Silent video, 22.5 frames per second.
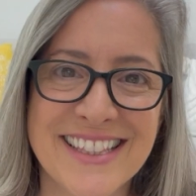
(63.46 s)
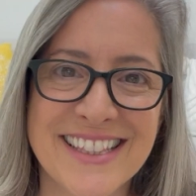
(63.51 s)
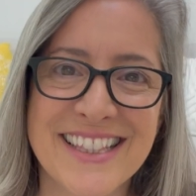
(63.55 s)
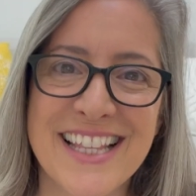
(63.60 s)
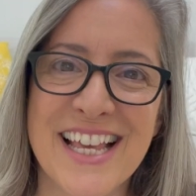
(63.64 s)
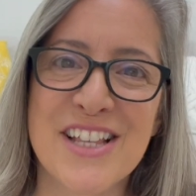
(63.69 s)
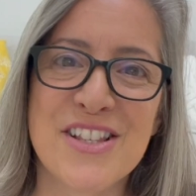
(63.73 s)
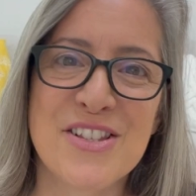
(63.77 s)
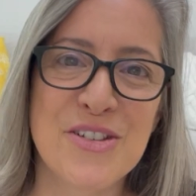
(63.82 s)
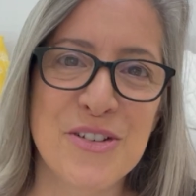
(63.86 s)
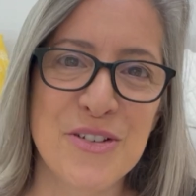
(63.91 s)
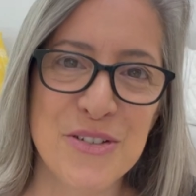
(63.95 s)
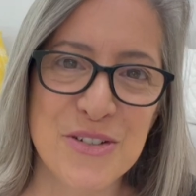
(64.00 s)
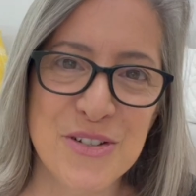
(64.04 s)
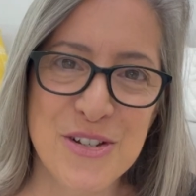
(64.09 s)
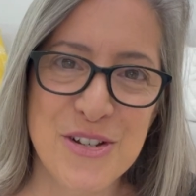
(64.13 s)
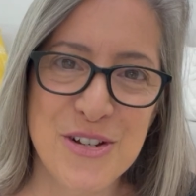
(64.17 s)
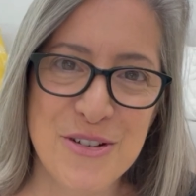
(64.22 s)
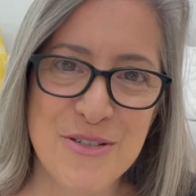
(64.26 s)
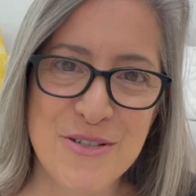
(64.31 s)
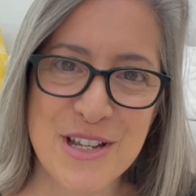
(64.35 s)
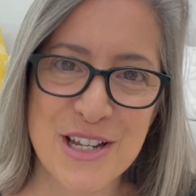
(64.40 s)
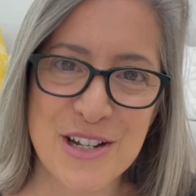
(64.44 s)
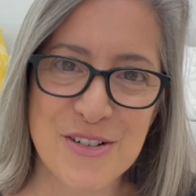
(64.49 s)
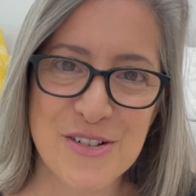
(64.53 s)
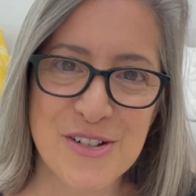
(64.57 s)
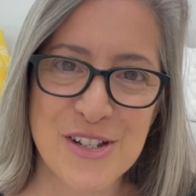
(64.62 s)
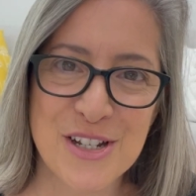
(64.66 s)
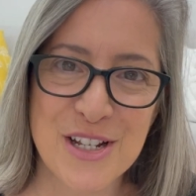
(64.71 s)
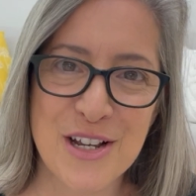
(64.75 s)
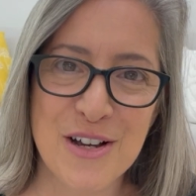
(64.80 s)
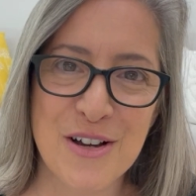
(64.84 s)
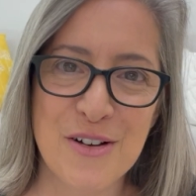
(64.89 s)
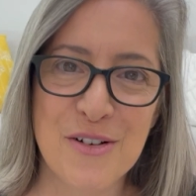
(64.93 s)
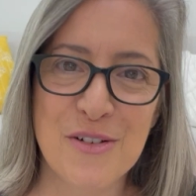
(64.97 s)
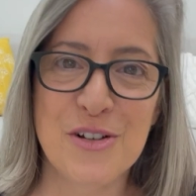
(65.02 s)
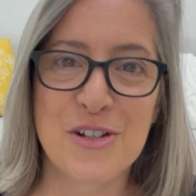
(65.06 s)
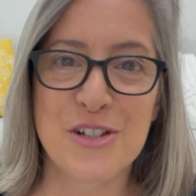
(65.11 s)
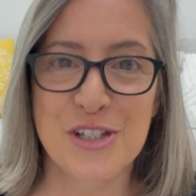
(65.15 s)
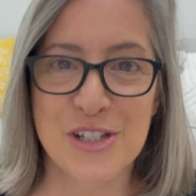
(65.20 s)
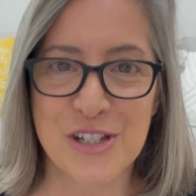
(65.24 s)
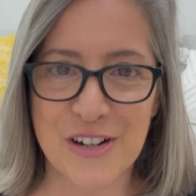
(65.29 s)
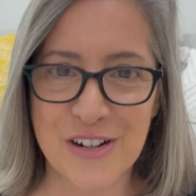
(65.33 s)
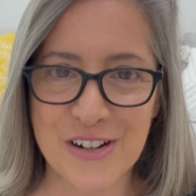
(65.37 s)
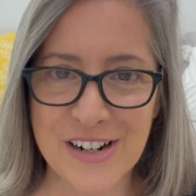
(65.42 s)
that sold 2 years ago.
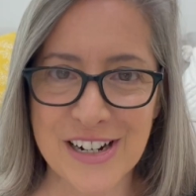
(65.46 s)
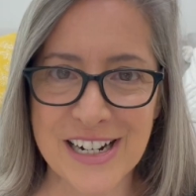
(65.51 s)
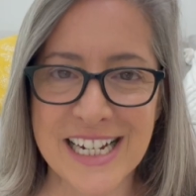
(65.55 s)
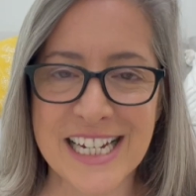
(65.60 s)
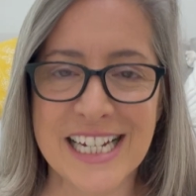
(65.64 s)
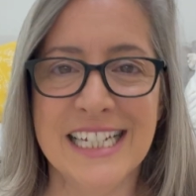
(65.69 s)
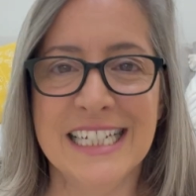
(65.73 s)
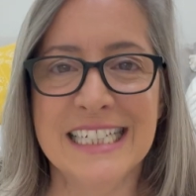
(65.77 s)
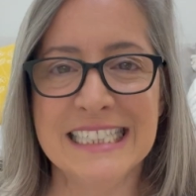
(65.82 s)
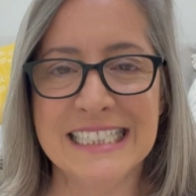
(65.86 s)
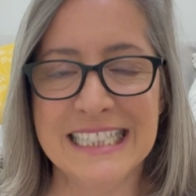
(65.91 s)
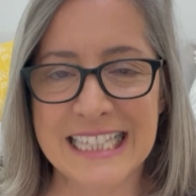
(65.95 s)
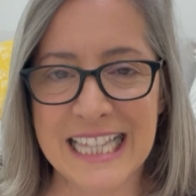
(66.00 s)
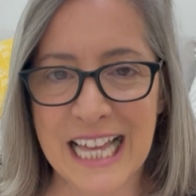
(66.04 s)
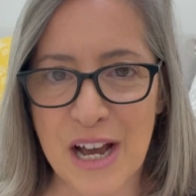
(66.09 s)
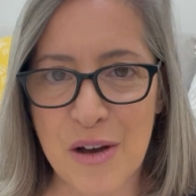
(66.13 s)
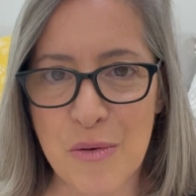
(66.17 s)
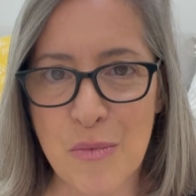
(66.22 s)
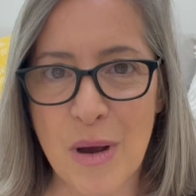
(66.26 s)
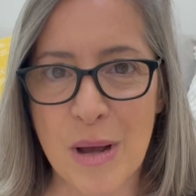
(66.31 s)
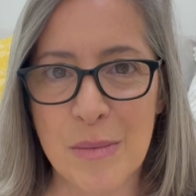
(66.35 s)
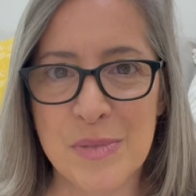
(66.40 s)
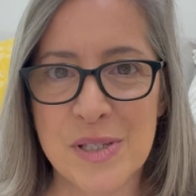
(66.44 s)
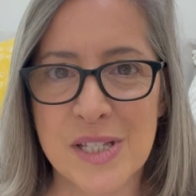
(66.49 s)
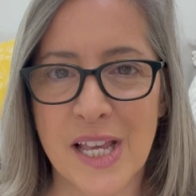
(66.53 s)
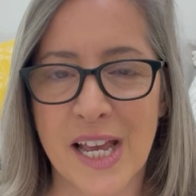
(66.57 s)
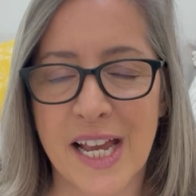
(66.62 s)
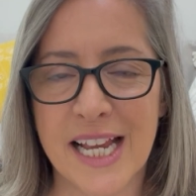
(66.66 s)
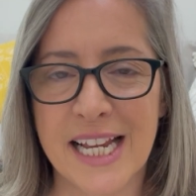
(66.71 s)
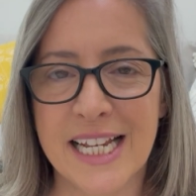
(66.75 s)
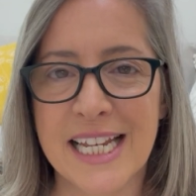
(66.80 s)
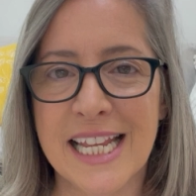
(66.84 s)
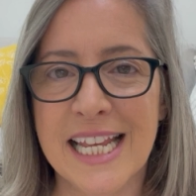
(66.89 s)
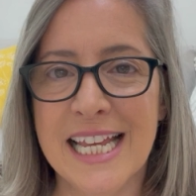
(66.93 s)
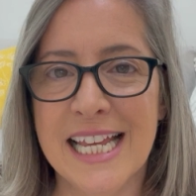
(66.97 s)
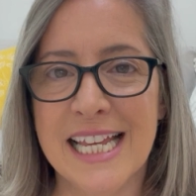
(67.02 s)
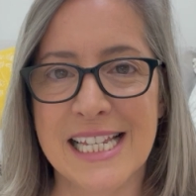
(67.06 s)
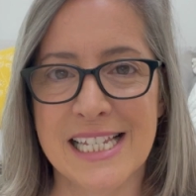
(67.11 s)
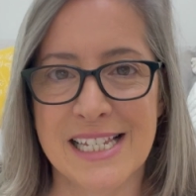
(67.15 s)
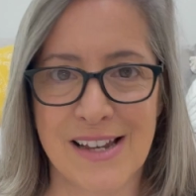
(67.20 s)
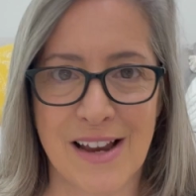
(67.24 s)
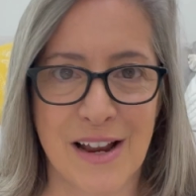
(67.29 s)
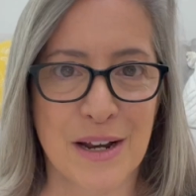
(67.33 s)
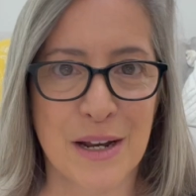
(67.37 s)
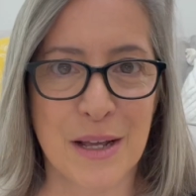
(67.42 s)
Sorry, that website
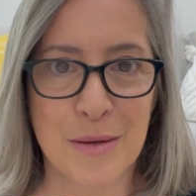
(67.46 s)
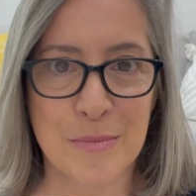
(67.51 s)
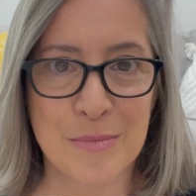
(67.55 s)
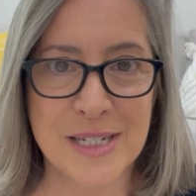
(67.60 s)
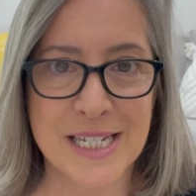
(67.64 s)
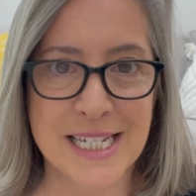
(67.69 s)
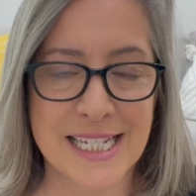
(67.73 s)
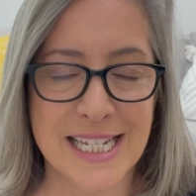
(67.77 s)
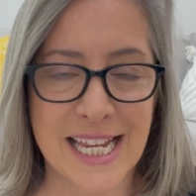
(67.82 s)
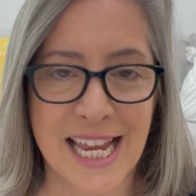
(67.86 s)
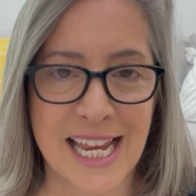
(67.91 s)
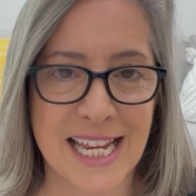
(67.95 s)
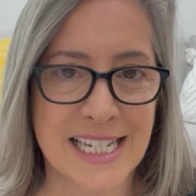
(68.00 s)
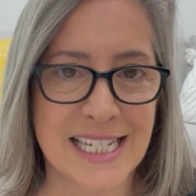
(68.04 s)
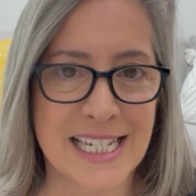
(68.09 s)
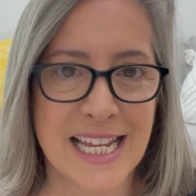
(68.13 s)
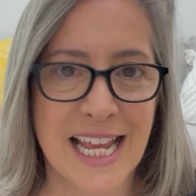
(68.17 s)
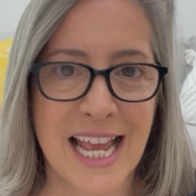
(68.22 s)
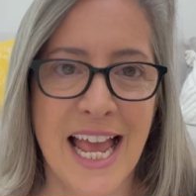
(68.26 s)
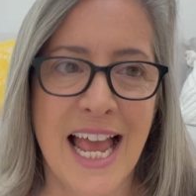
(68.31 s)
is not up to date.